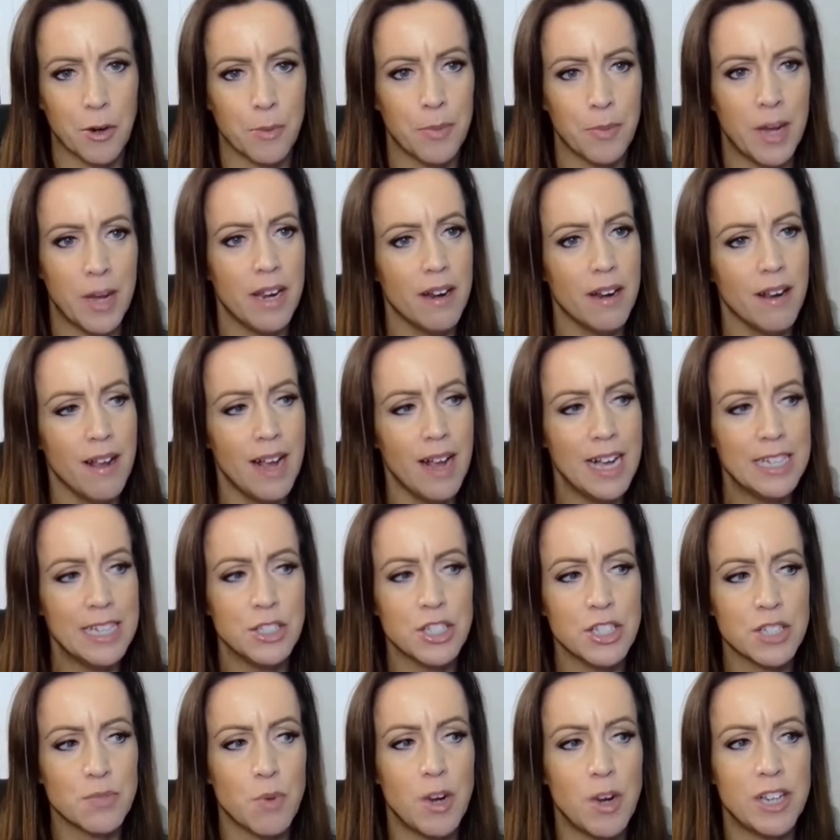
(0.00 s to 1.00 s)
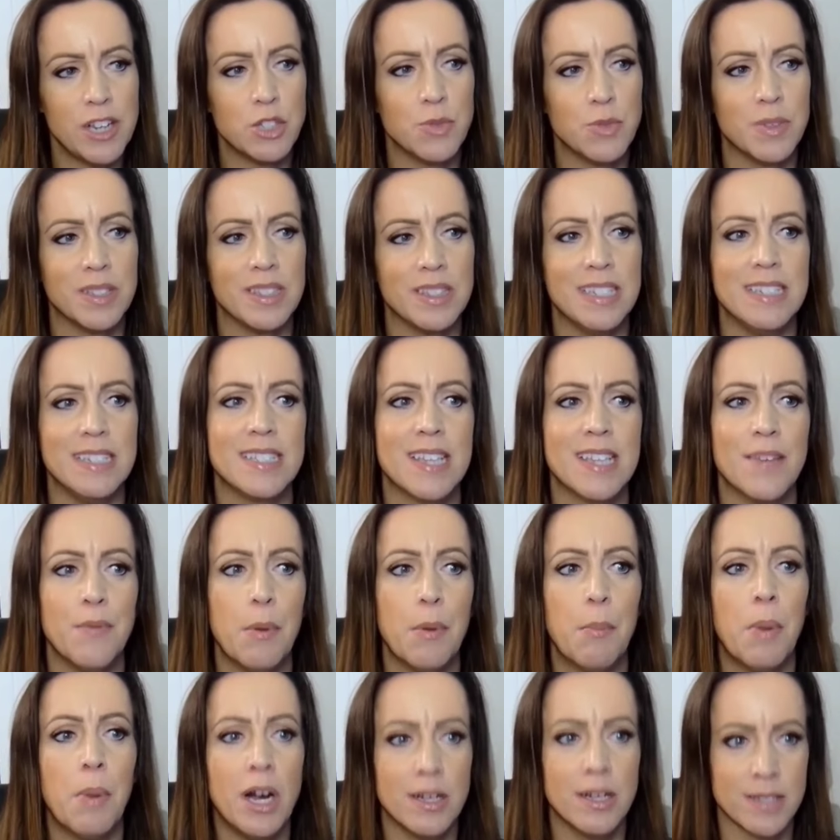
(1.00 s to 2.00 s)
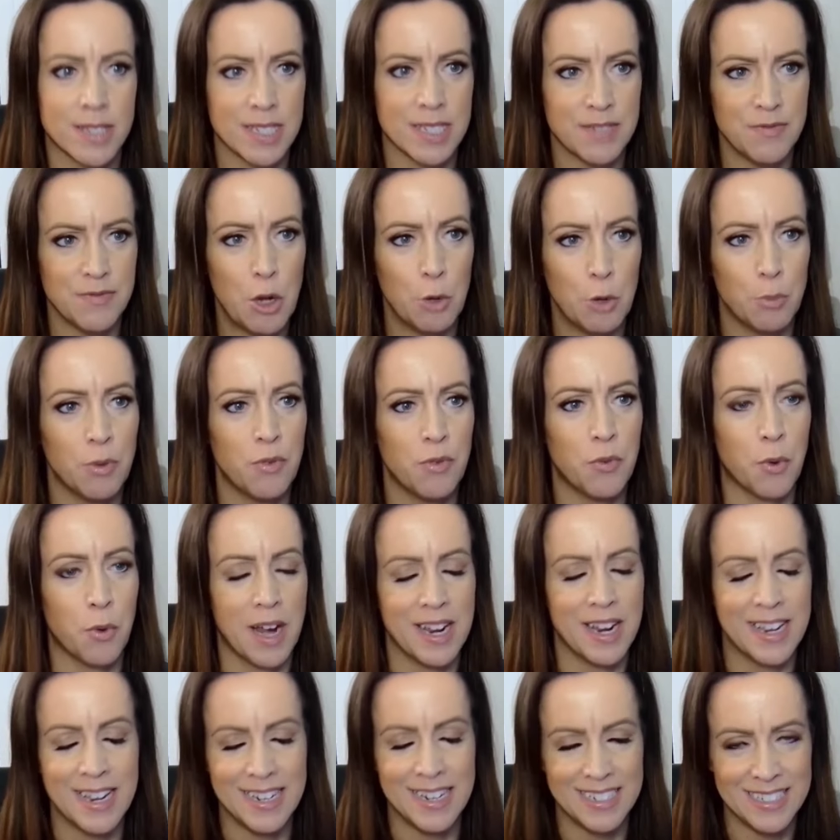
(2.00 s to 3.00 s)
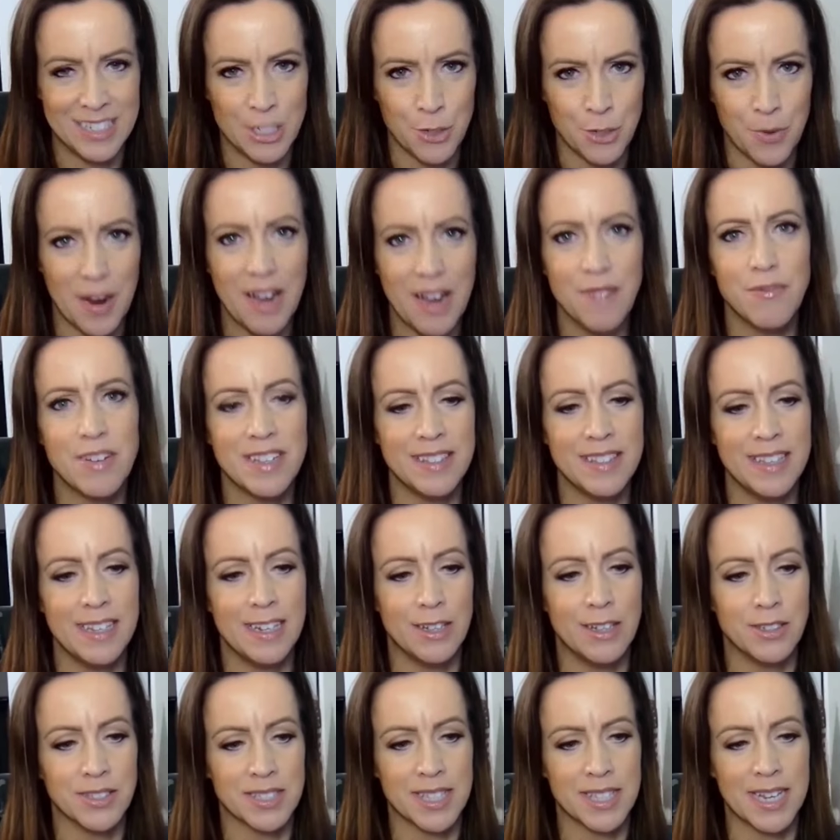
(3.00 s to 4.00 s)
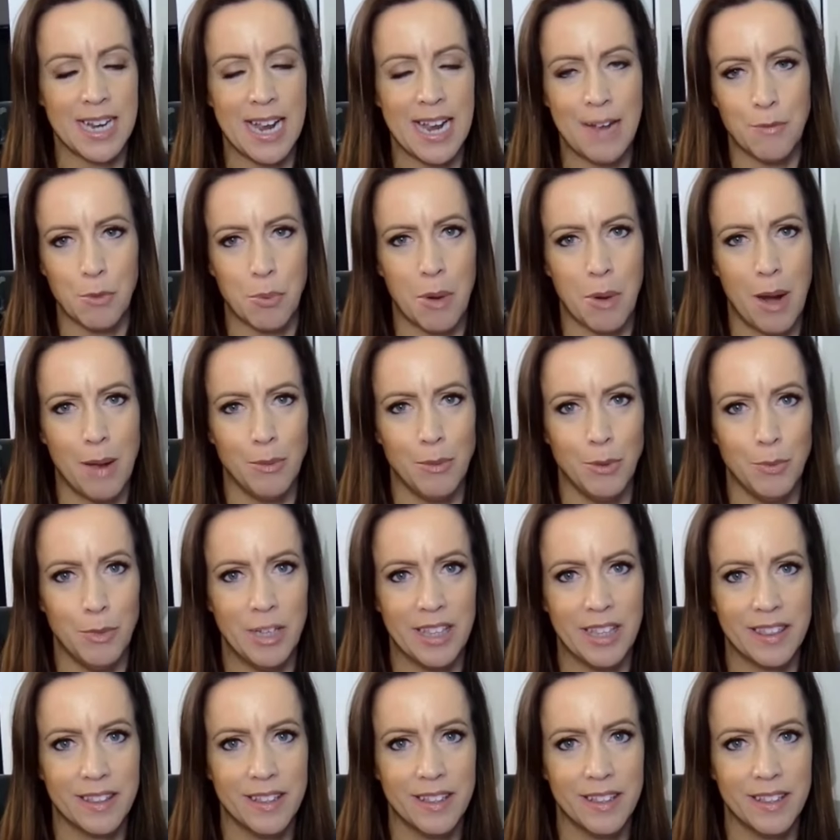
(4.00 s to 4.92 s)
But I just wanted to at least give a positive note before I get into everything else that I have a problem with.